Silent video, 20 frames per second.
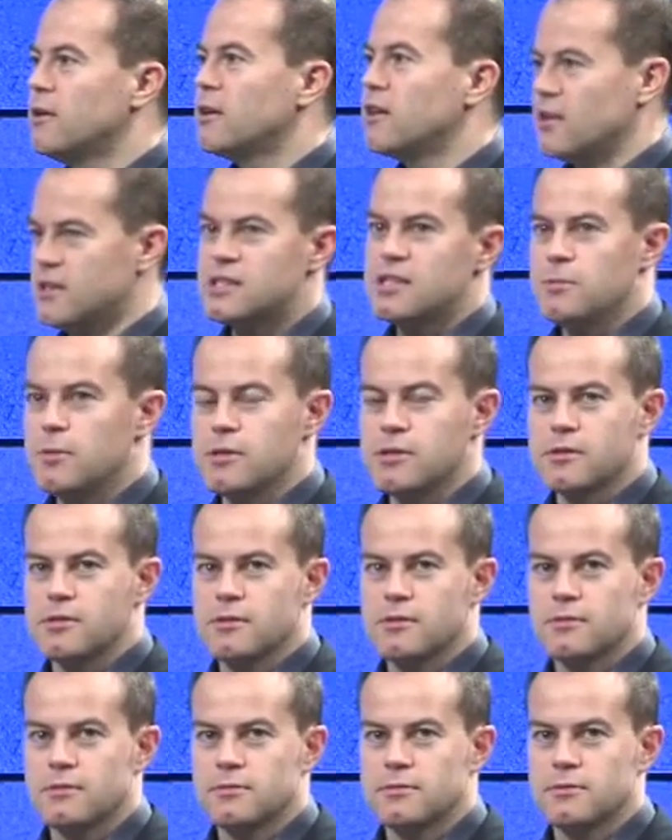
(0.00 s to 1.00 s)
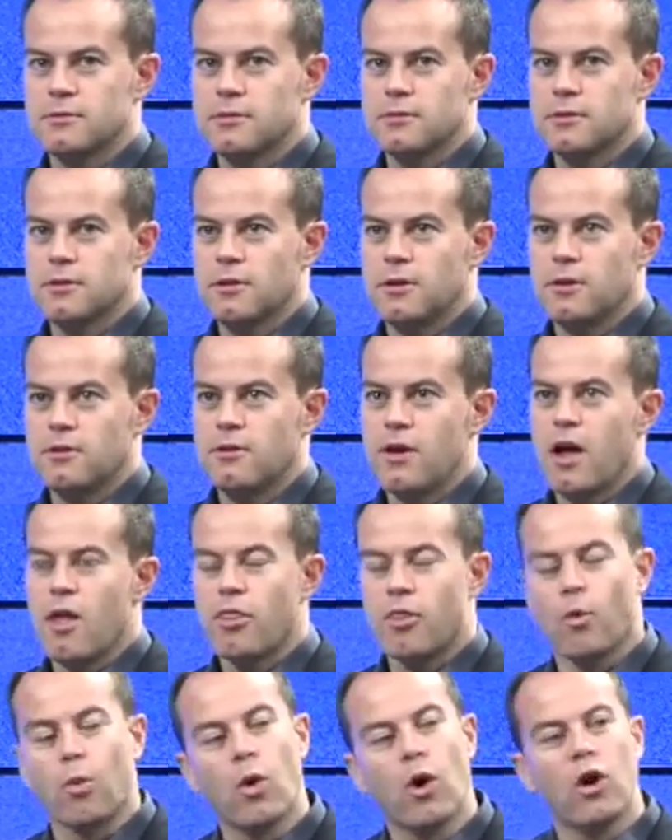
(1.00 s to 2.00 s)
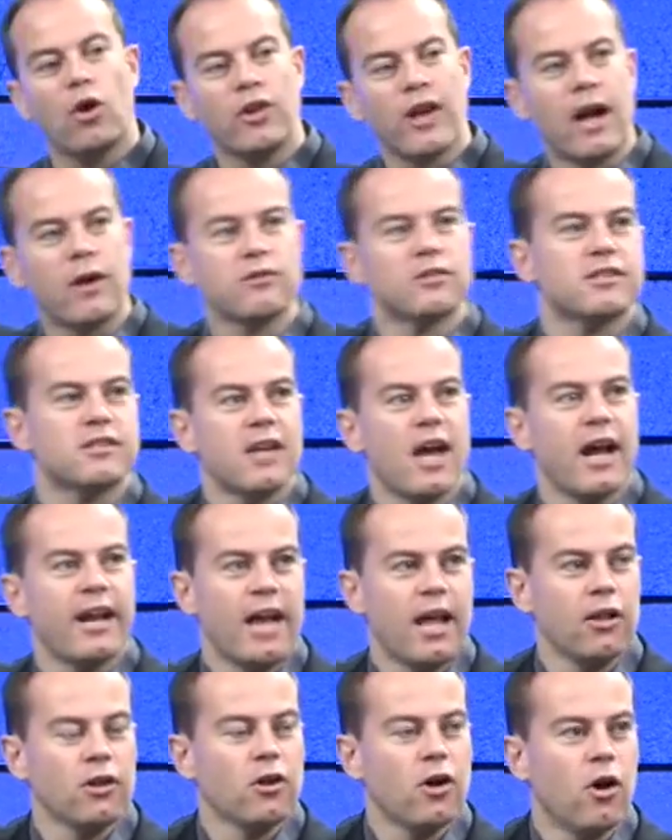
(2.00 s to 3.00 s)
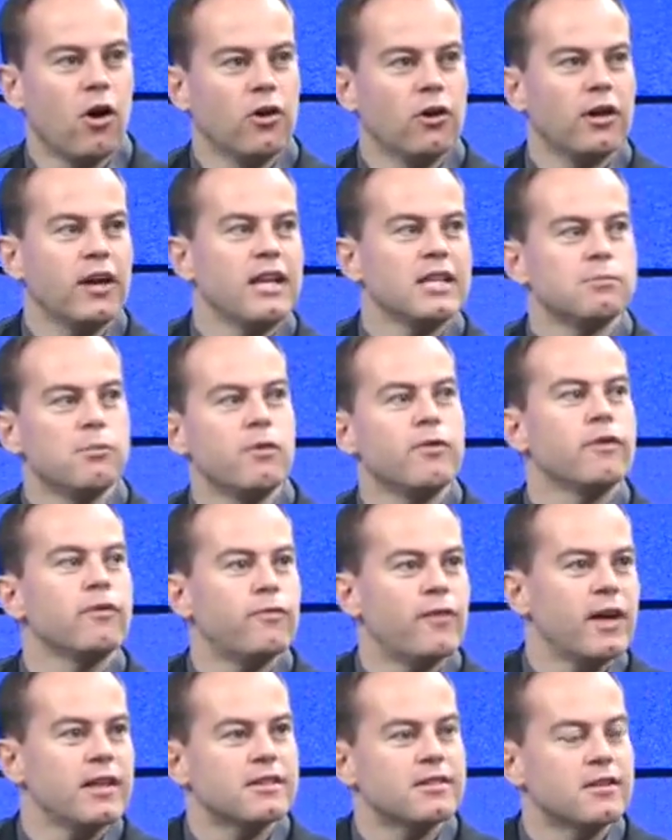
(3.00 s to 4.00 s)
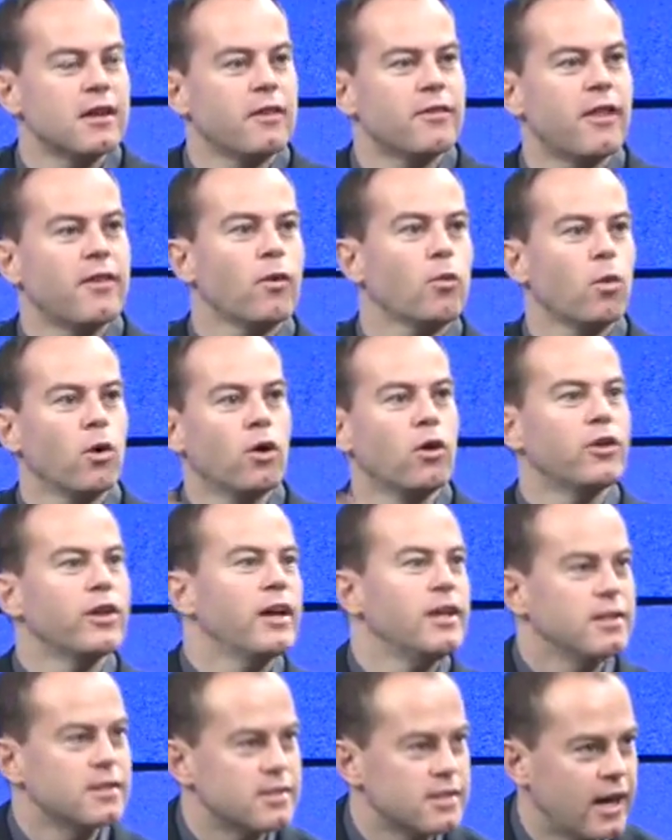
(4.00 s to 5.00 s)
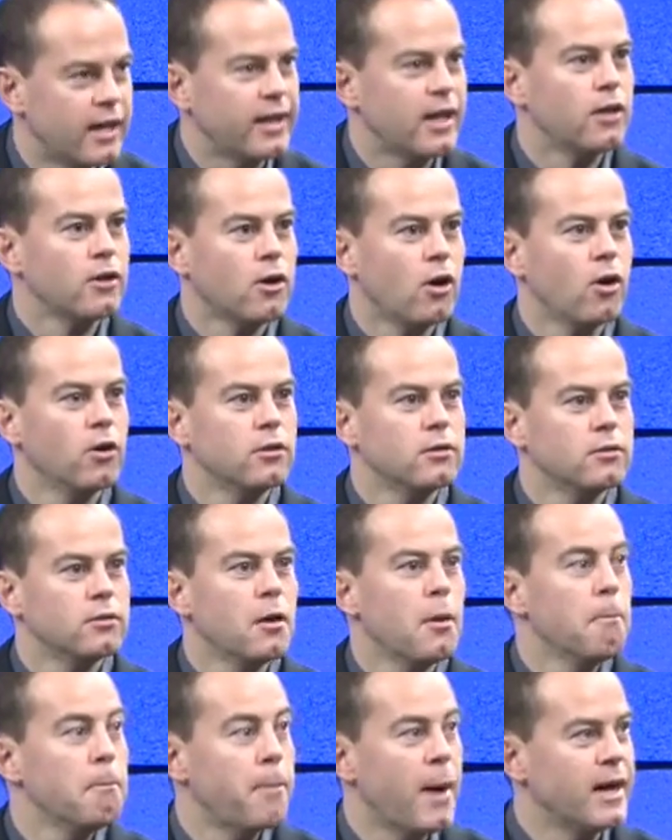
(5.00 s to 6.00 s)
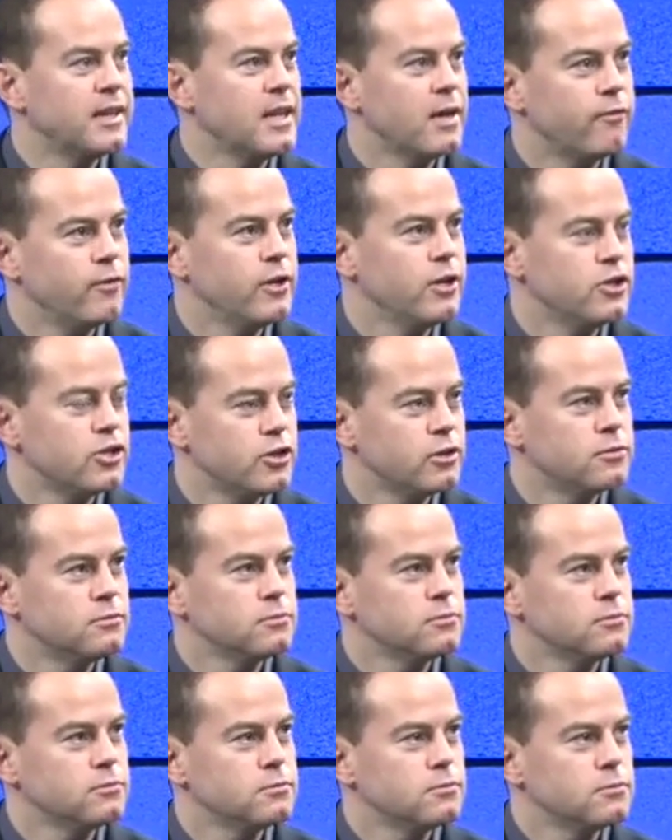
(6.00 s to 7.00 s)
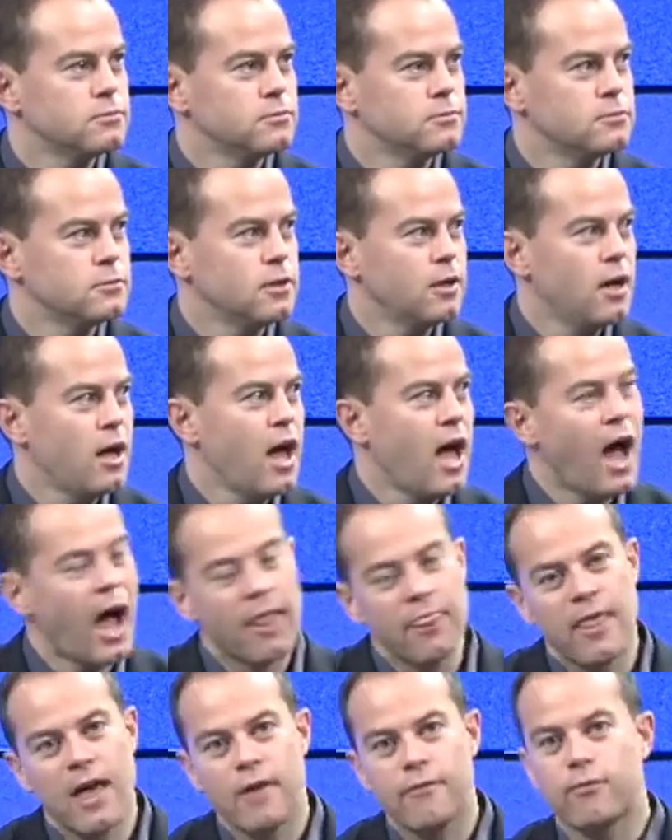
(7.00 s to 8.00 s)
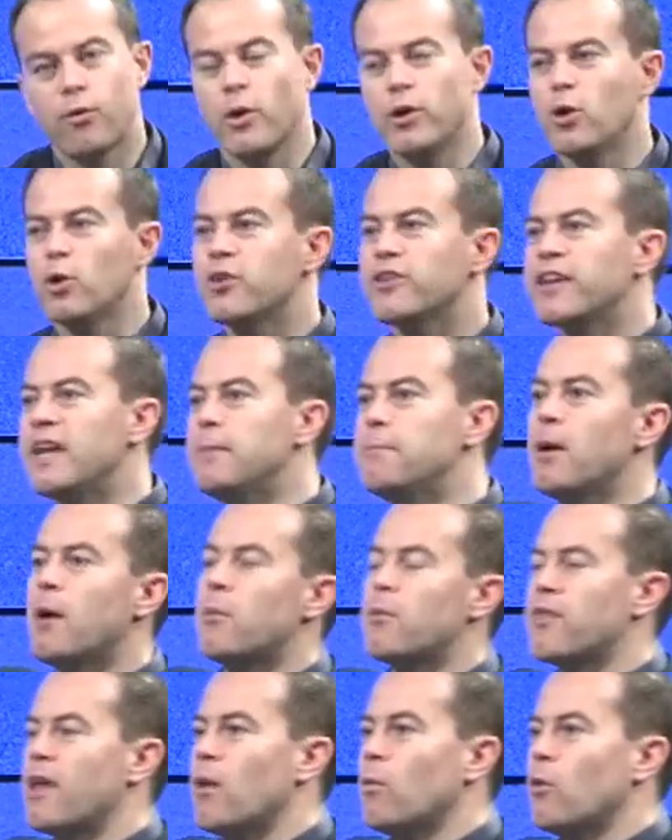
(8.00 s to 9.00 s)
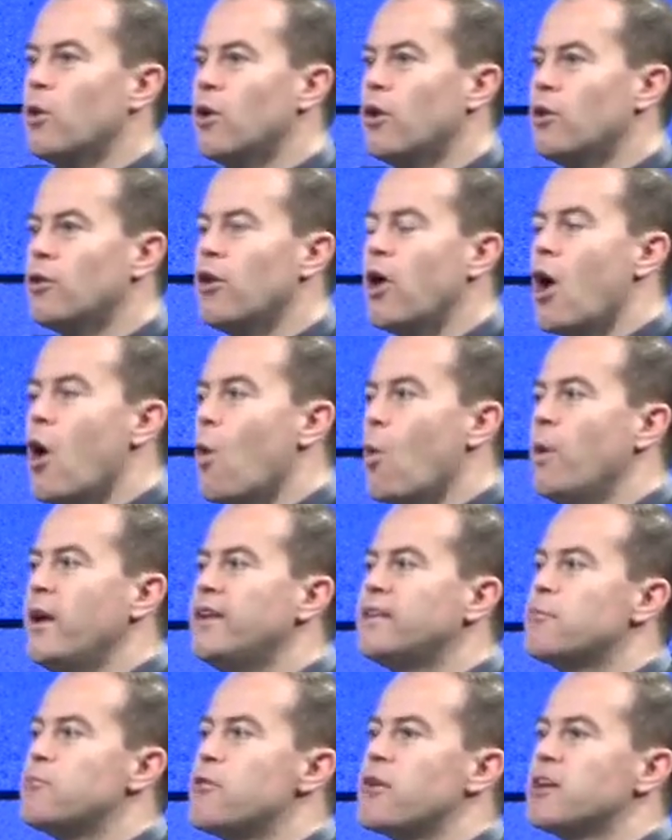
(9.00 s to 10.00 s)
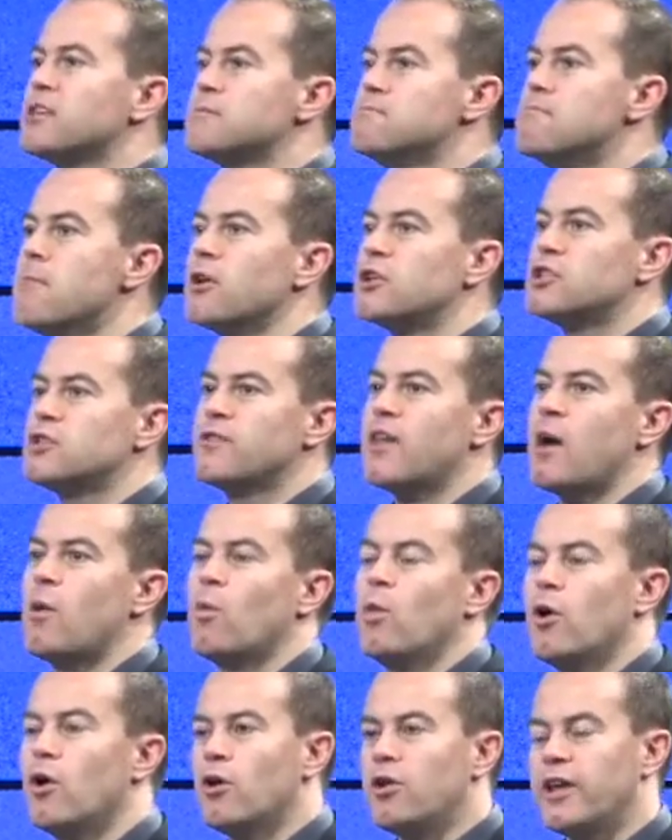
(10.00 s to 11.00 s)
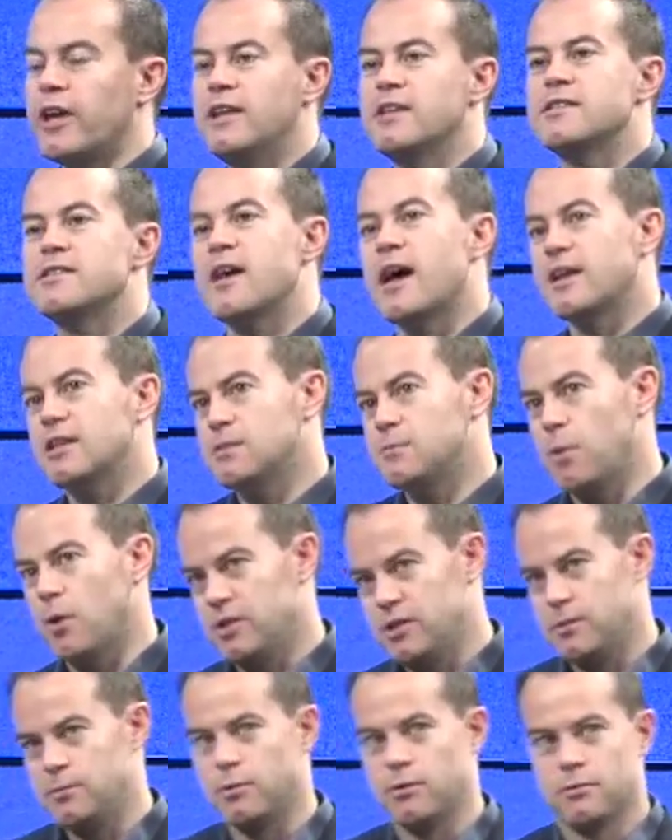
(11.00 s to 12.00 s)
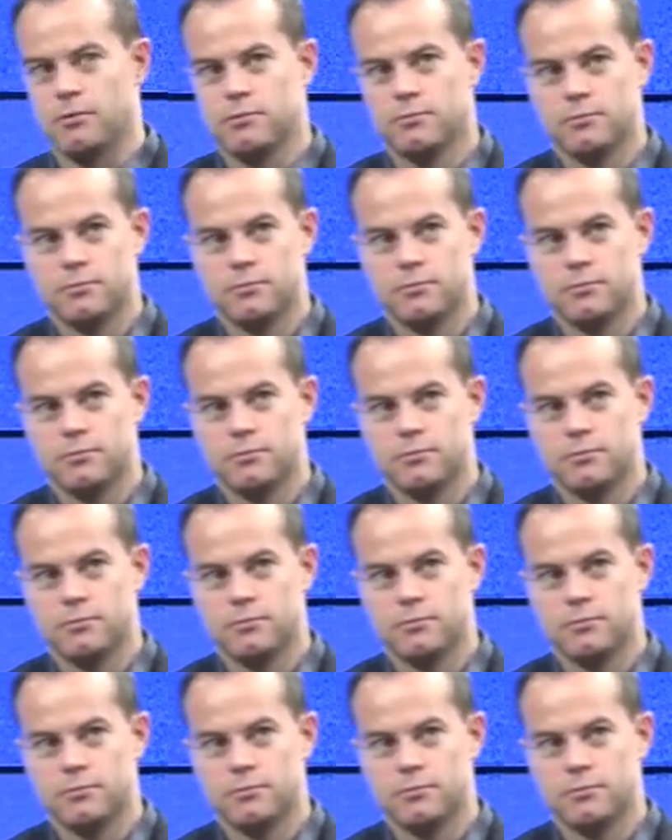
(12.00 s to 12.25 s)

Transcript: customers. The world outside Alcon is moving faster than the world inside Alcon, by definition. And therefore, in order to keep up with that world, we need to bring as much of that world inside as possible.